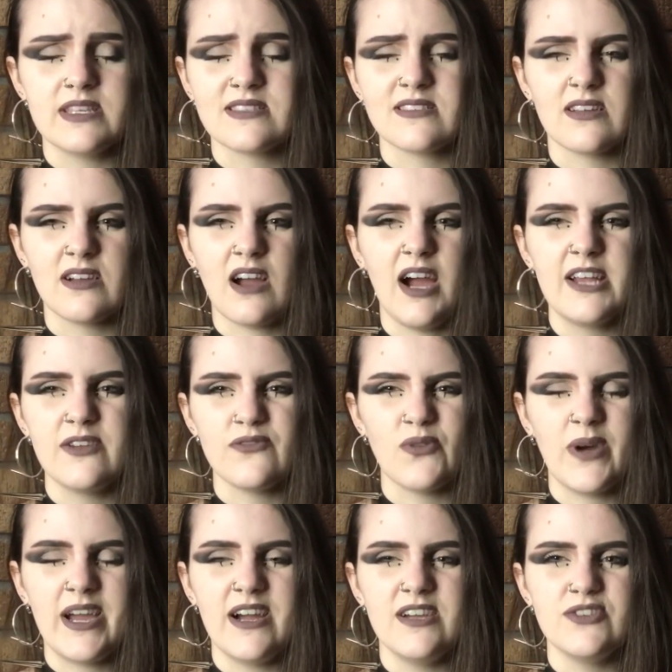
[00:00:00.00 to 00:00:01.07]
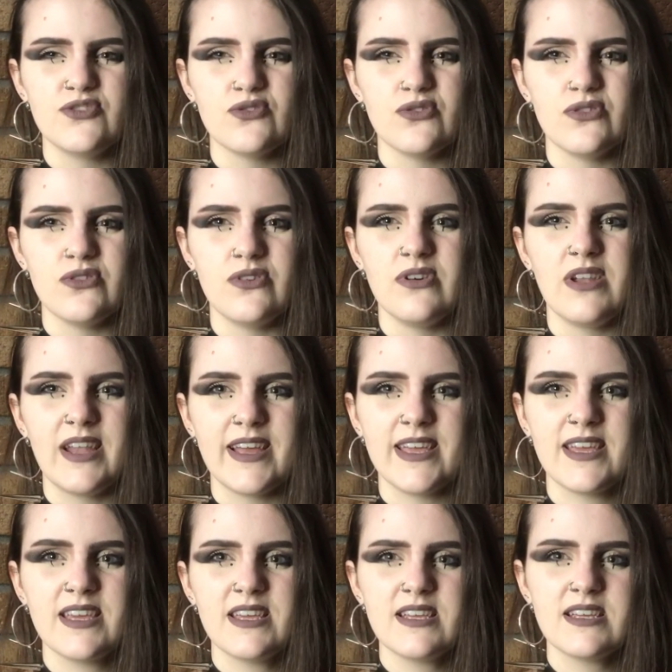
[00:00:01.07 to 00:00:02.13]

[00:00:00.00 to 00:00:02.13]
the kind of way I draw, like,